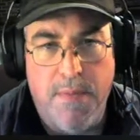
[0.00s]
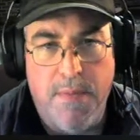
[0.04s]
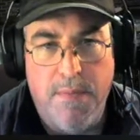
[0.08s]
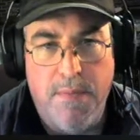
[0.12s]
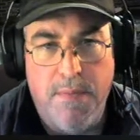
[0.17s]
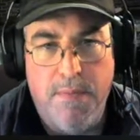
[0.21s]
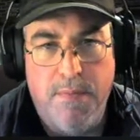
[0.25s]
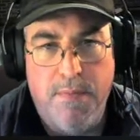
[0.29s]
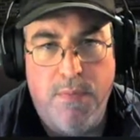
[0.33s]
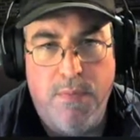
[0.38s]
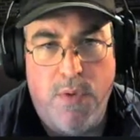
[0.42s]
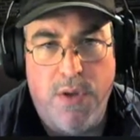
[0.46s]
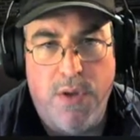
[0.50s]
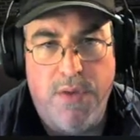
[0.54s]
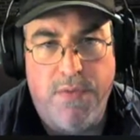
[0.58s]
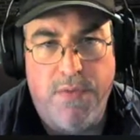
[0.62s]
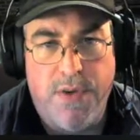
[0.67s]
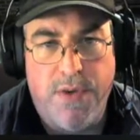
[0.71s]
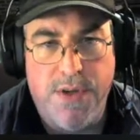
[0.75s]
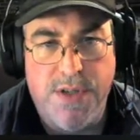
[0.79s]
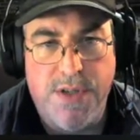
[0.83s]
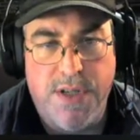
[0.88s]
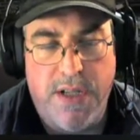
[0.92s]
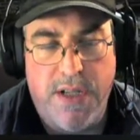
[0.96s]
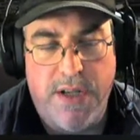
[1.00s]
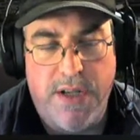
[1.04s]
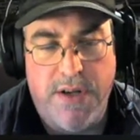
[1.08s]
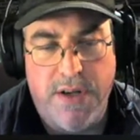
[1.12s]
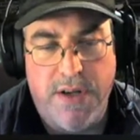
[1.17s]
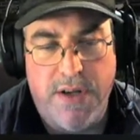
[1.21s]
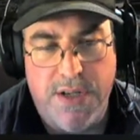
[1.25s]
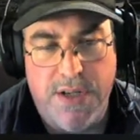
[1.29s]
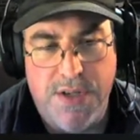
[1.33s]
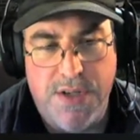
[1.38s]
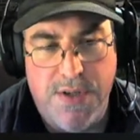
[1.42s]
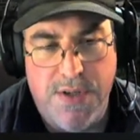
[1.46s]
One of the first
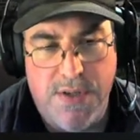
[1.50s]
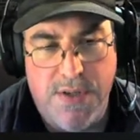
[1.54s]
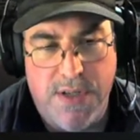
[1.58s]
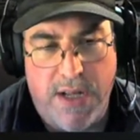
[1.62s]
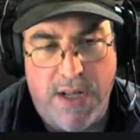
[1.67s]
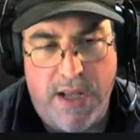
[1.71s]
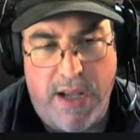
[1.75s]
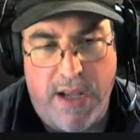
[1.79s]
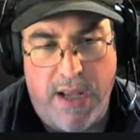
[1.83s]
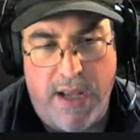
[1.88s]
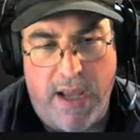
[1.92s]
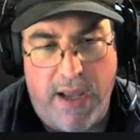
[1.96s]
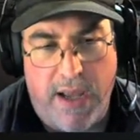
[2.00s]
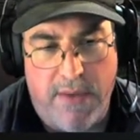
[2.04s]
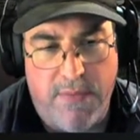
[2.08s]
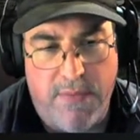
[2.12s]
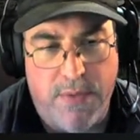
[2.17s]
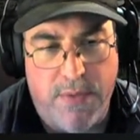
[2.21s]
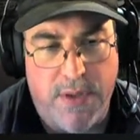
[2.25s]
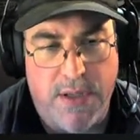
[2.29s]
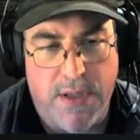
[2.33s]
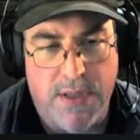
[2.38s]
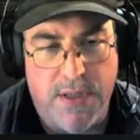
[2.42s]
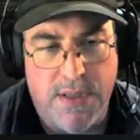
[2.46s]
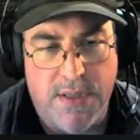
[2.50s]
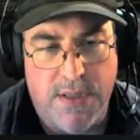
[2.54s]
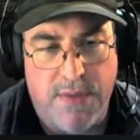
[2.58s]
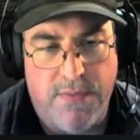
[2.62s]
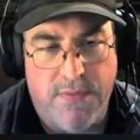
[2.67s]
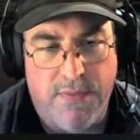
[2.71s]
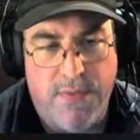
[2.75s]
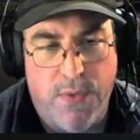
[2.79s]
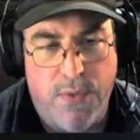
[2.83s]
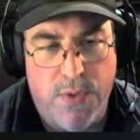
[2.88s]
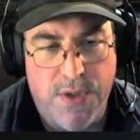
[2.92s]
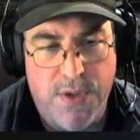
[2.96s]
glaring issues that I have with it's the
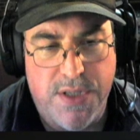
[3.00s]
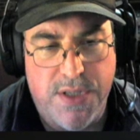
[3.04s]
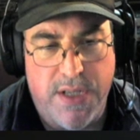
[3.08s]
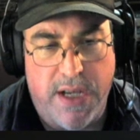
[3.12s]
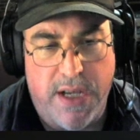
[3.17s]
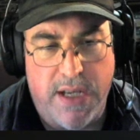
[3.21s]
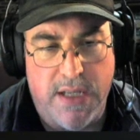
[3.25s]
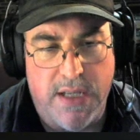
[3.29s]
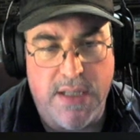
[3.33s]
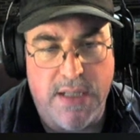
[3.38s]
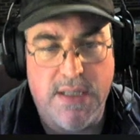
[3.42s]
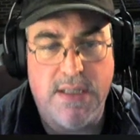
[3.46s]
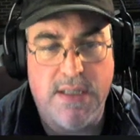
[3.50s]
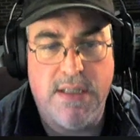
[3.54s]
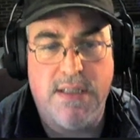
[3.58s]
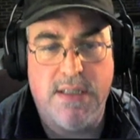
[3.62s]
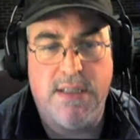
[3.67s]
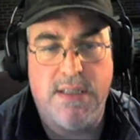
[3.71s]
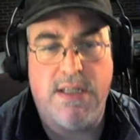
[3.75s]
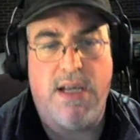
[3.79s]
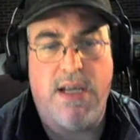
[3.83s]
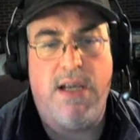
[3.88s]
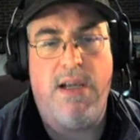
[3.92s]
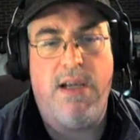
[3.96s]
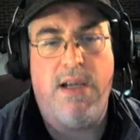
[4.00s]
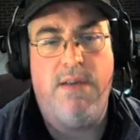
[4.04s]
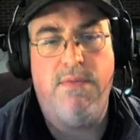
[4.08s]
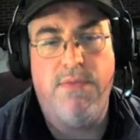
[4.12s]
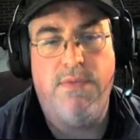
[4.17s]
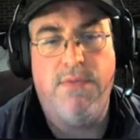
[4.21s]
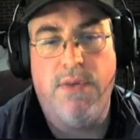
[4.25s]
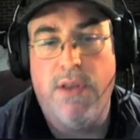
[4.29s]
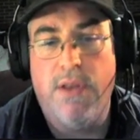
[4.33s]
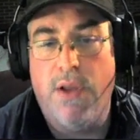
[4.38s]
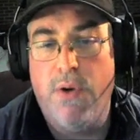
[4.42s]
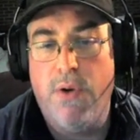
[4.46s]
4-second time
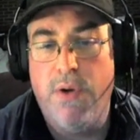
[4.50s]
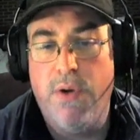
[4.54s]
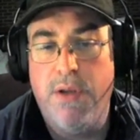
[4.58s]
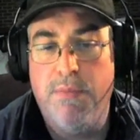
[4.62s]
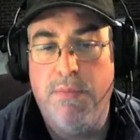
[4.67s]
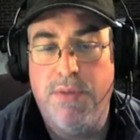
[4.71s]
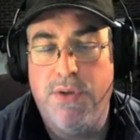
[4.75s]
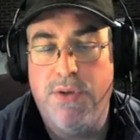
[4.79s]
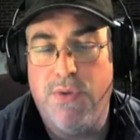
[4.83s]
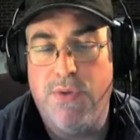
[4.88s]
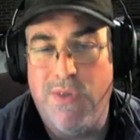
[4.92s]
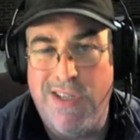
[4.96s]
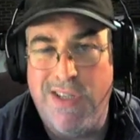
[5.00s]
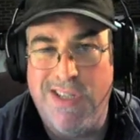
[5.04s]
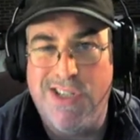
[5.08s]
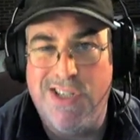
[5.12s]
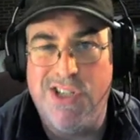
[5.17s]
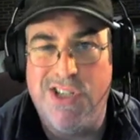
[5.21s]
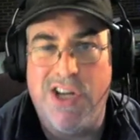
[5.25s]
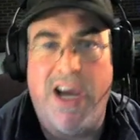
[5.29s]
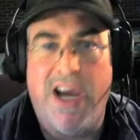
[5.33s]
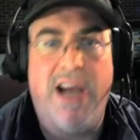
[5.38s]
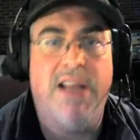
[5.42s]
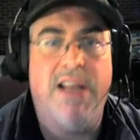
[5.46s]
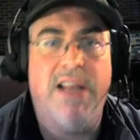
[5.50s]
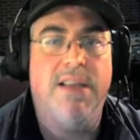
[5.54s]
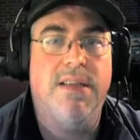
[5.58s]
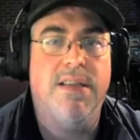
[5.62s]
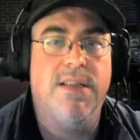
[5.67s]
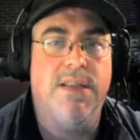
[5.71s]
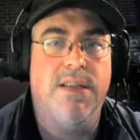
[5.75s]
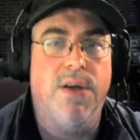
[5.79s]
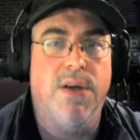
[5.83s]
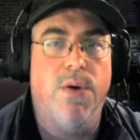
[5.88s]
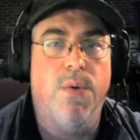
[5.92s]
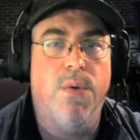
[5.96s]
for loading between shots.
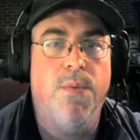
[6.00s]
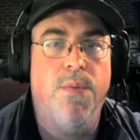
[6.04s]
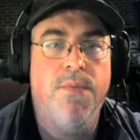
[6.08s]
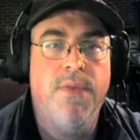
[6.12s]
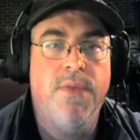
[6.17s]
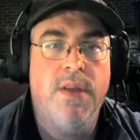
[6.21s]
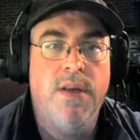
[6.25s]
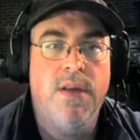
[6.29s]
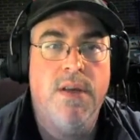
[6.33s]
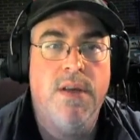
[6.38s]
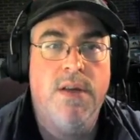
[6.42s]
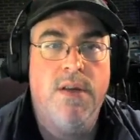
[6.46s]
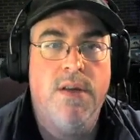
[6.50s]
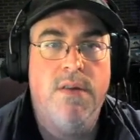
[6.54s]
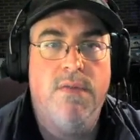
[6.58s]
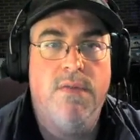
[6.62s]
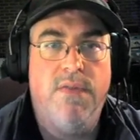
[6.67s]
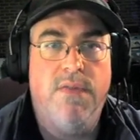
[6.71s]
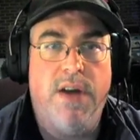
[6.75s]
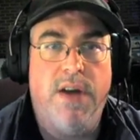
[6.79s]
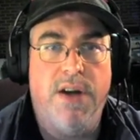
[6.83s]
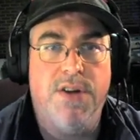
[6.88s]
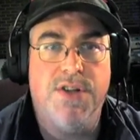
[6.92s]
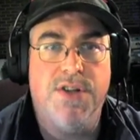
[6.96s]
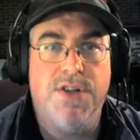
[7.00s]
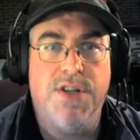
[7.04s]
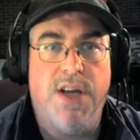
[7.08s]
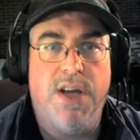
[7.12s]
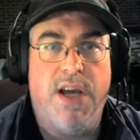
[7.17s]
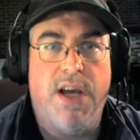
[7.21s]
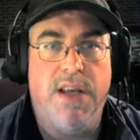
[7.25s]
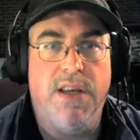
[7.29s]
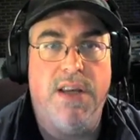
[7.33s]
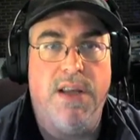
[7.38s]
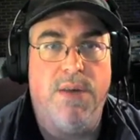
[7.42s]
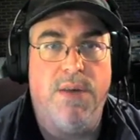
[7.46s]
So fire a
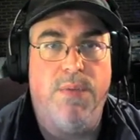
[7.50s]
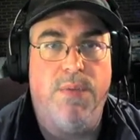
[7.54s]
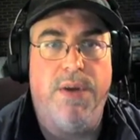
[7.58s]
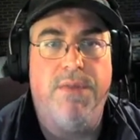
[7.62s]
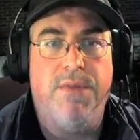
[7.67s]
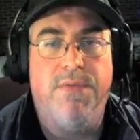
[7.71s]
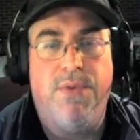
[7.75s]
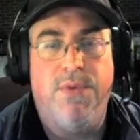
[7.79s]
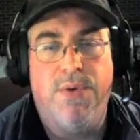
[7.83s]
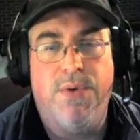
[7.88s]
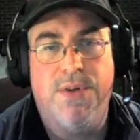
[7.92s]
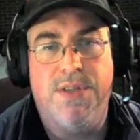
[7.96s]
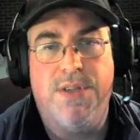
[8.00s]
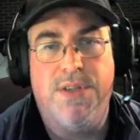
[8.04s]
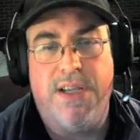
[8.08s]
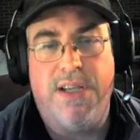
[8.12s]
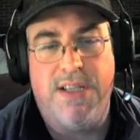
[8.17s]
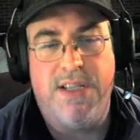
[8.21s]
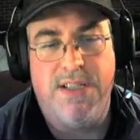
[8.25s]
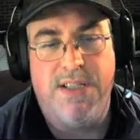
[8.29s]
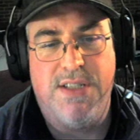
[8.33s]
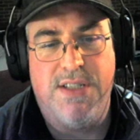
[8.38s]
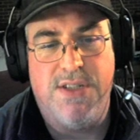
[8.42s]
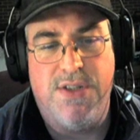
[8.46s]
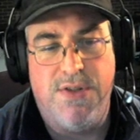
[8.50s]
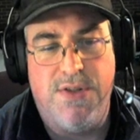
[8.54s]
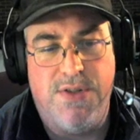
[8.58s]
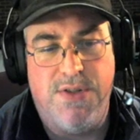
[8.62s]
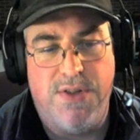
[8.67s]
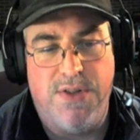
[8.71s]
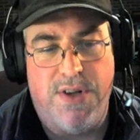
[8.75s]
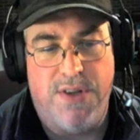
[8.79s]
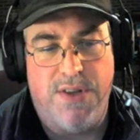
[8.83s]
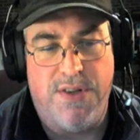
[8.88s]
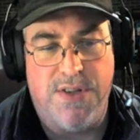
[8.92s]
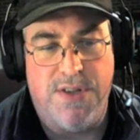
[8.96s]
shot, you gotta wait 4 seconds to shoot
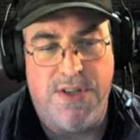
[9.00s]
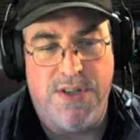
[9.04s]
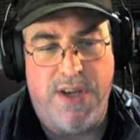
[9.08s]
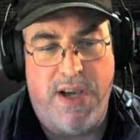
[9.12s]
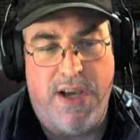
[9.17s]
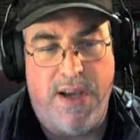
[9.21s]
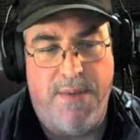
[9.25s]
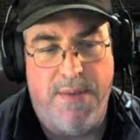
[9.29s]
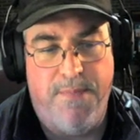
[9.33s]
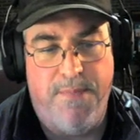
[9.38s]
your other shot.